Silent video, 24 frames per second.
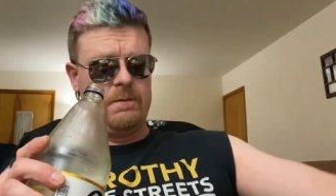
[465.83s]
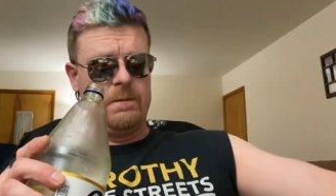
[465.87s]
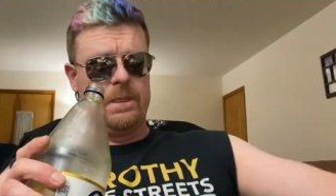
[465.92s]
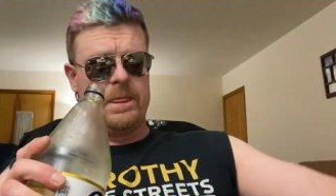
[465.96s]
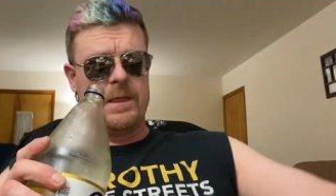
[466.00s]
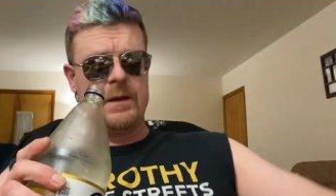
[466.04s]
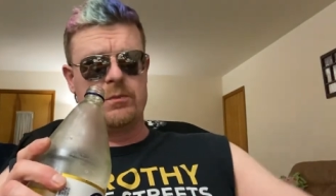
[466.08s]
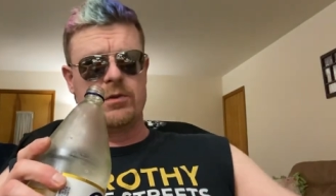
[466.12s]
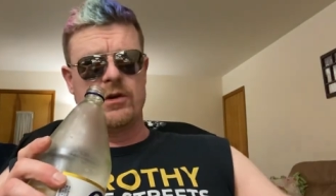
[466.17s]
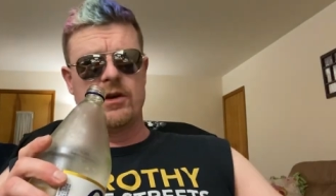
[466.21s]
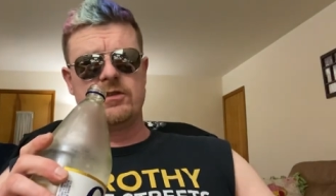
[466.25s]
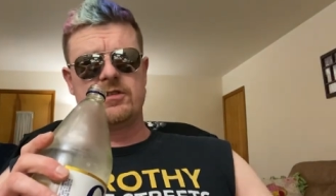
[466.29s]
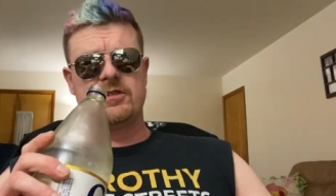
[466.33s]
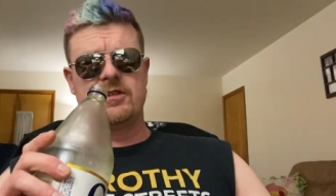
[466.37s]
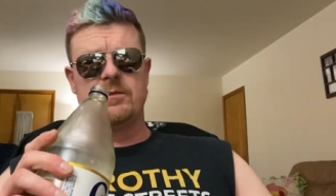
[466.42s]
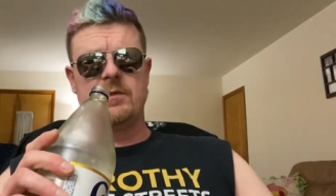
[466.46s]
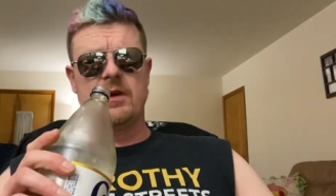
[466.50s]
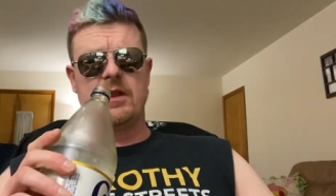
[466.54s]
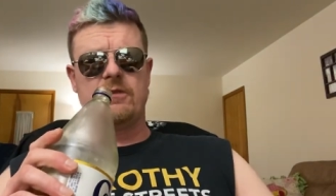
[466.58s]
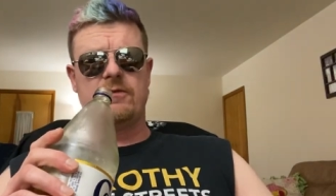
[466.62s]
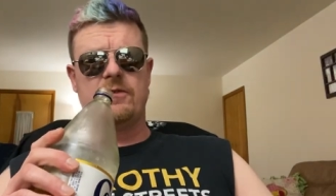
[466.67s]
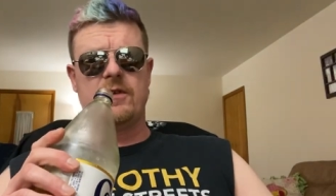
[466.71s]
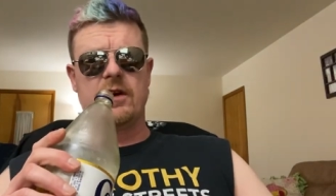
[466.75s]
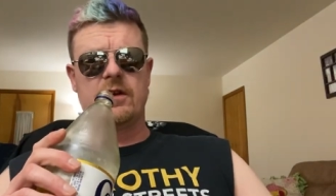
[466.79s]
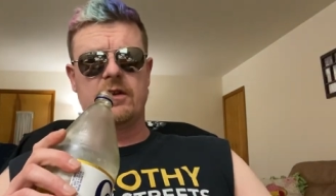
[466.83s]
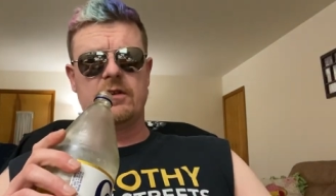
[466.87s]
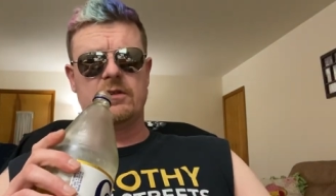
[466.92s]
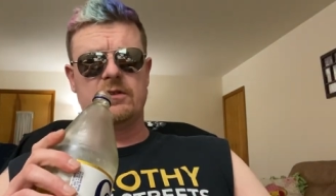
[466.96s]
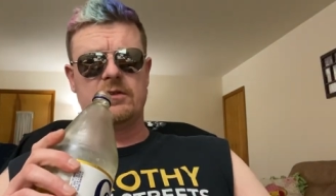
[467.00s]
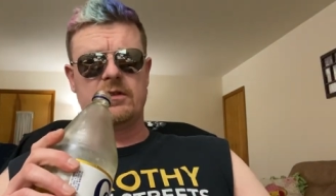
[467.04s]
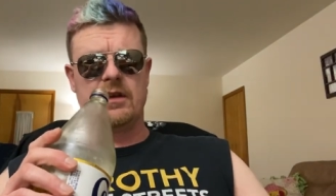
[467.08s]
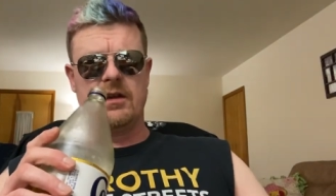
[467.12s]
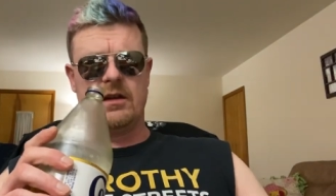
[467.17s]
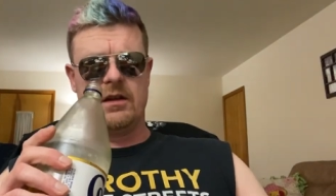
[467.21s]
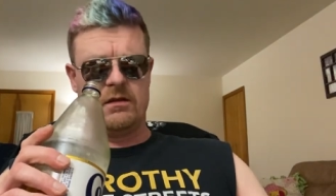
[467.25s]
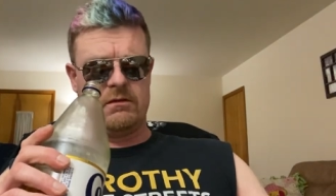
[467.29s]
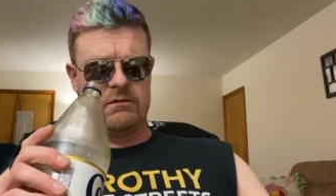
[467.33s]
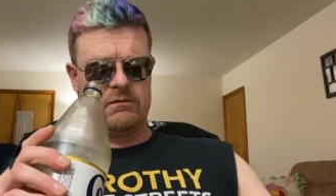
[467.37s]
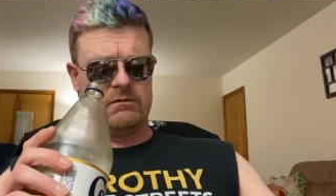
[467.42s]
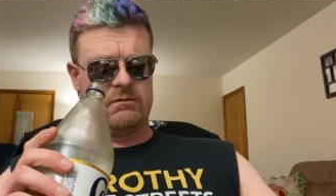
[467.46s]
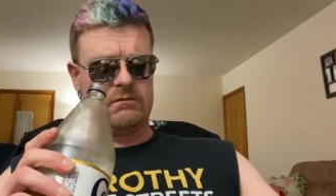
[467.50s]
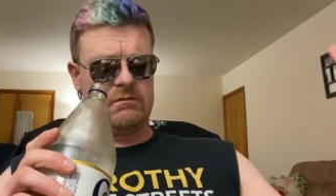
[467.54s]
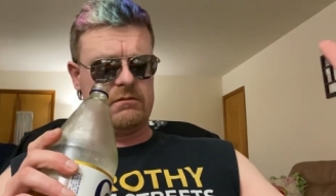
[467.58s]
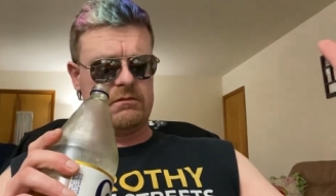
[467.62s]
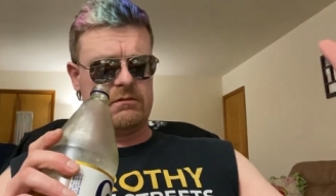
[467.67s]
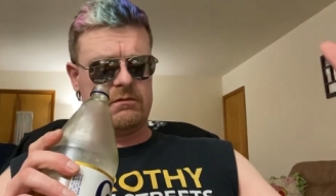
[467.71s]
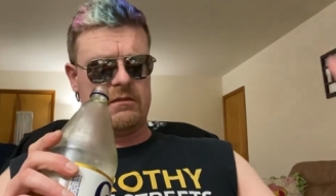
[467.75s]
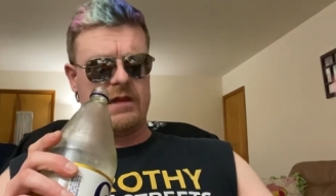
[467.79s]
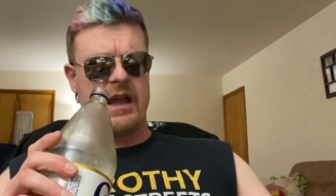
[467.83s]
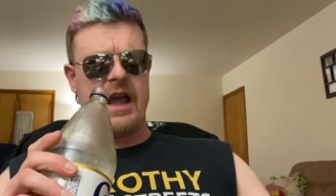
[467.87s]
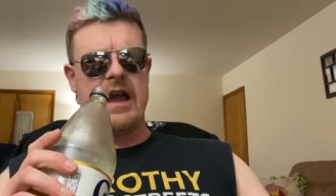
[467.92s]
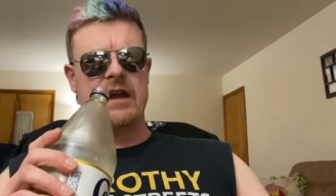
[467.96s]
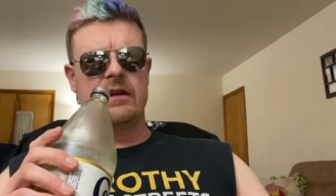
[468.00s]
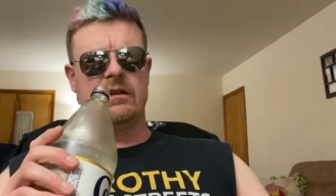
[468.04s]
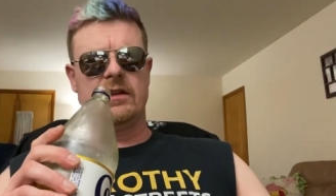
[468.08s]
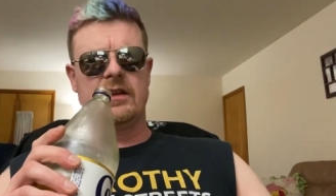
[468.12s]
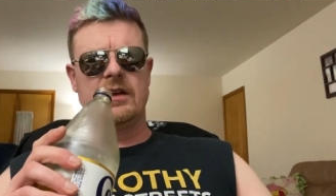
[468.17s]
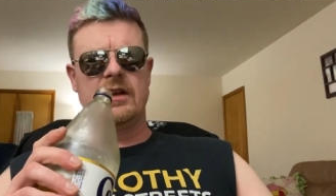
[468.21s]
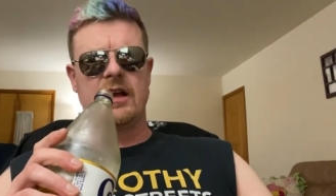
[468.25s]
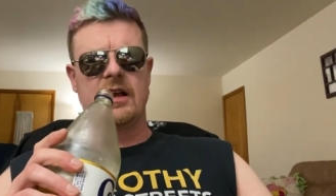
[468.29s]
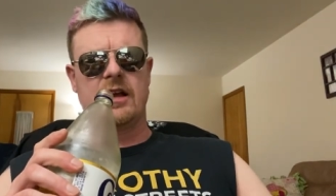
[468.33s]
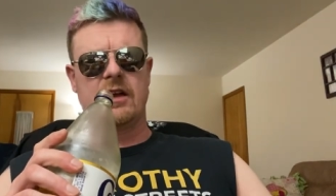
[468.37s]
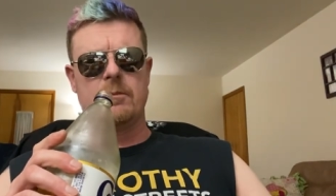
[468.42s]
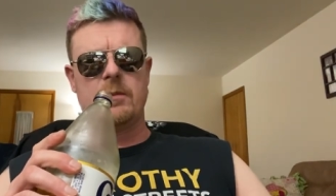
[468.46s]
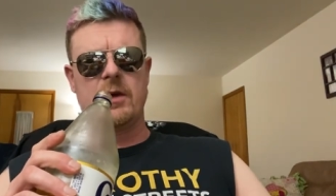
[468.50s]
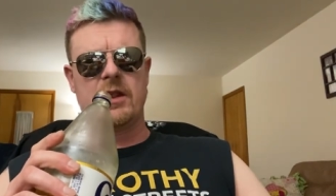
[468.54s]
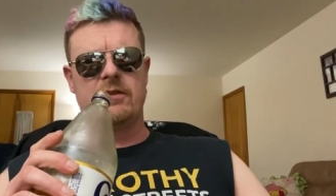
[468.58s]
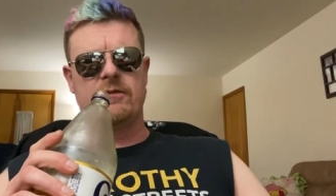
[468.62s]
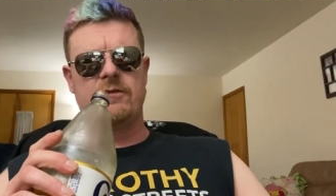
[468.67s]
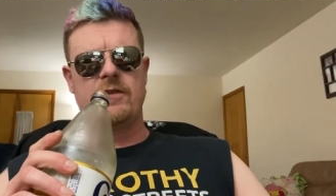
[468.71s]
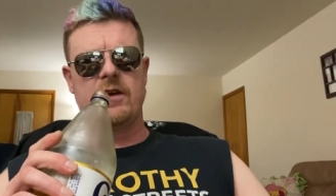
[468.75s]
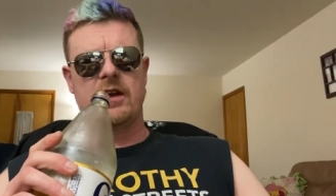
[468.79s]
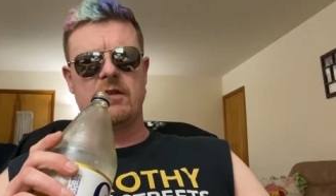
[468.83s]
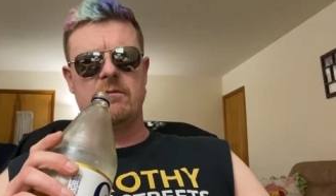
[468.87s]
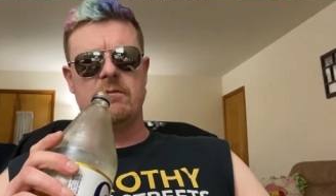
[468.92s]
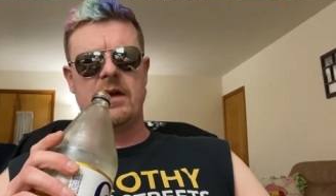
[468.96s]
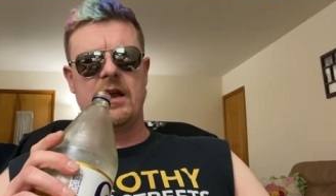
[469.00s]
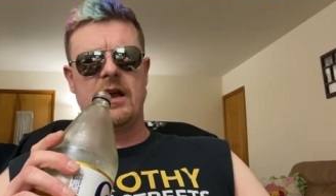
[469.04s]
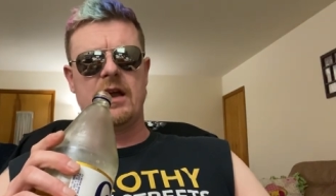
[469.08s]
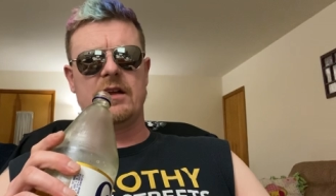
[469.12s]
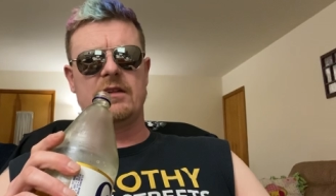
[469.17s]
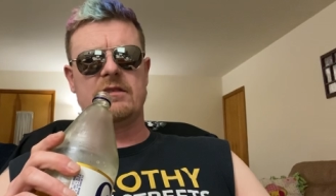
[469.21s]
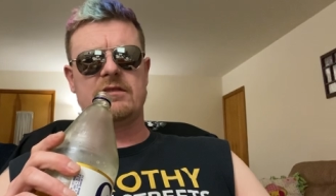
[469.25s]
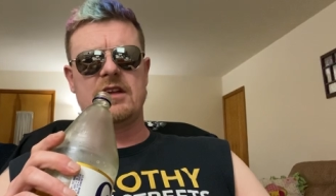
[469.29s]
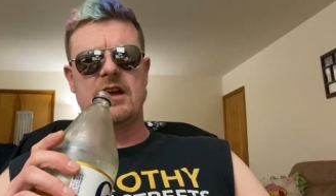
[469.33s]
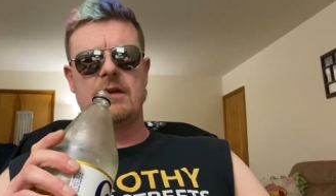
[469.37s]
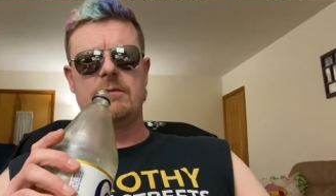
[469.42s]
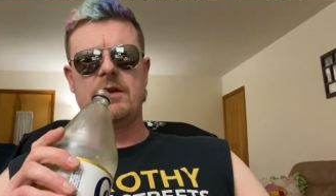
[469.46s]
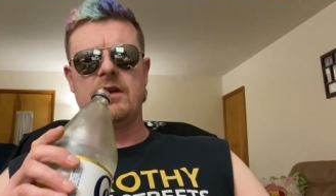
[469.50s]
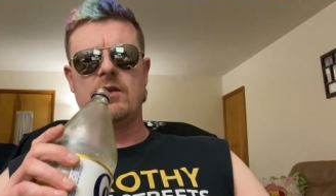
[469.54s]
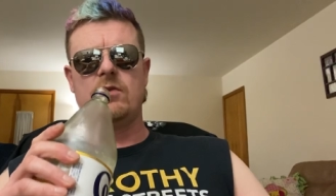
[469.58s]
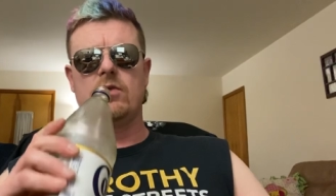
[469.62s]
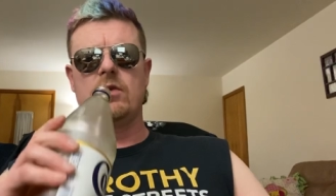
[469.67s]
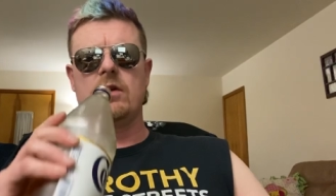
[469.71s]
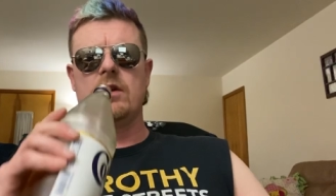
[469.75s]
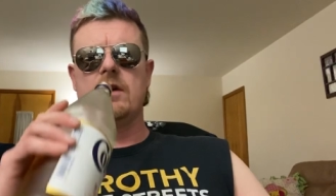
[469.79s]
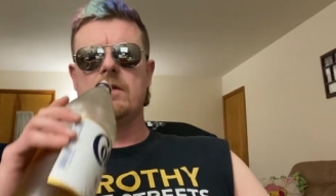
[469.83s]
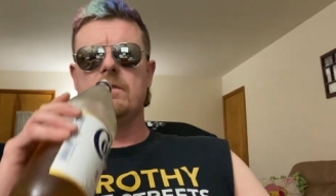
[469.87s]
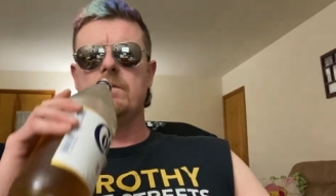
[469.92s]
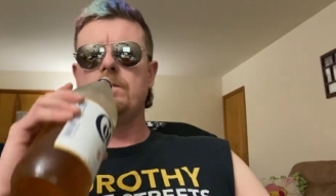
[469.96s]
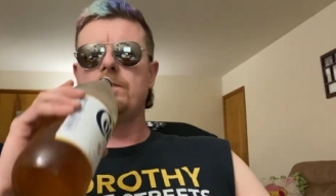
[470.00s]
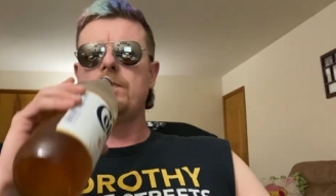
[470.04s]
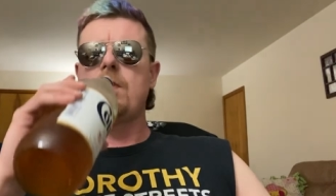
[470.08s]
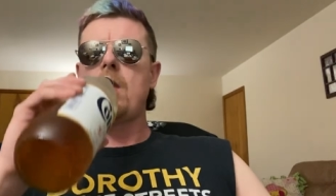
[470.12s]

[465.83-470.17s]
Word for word: approach the motherfuckers, and handle it like a motherfucking man. Stop being worried.